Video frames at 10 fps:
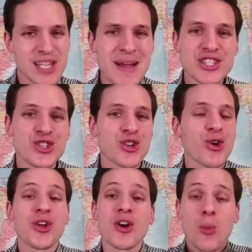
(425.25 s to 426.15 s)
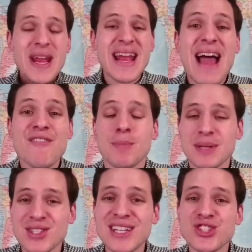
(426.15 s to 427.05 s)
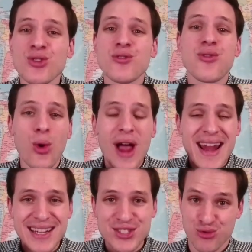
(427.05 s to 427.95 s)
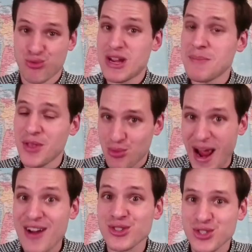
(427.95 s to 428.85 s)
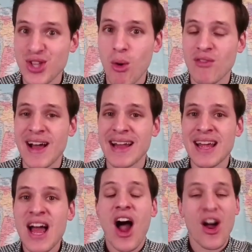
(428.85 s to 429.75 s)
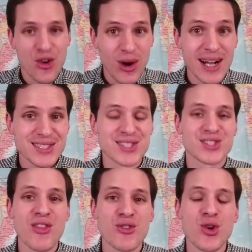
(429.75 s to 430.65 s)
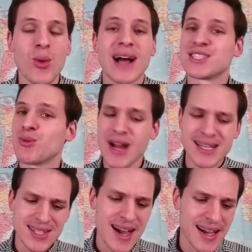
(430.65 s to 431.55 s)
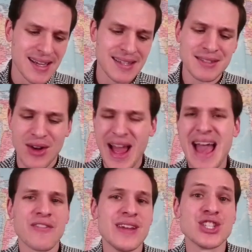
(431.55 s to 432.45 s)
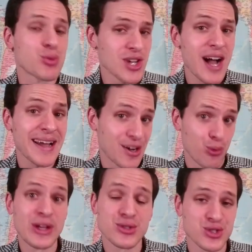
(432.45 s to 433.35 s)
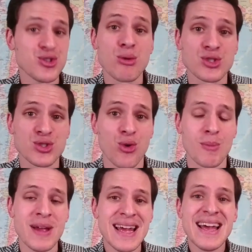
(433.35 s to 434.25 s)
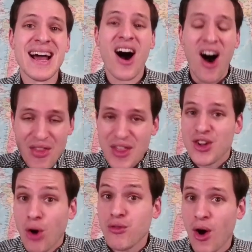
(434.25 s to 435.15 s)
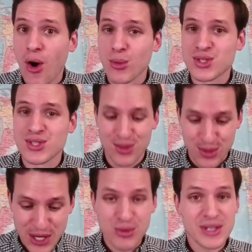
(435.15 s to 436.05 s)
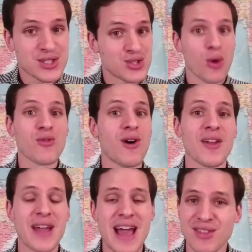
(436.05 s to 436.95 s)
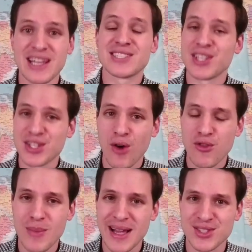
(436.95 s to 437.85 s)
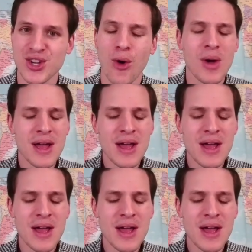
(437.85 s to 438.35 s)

I mentioned earlier, we have the potential for an extremely rare snow event across the southern U.S. And we're not talking a half inch. We're talking a real snowstorm on the Gulf Coast, literally snow falling heavily into the Gulf of Mexico.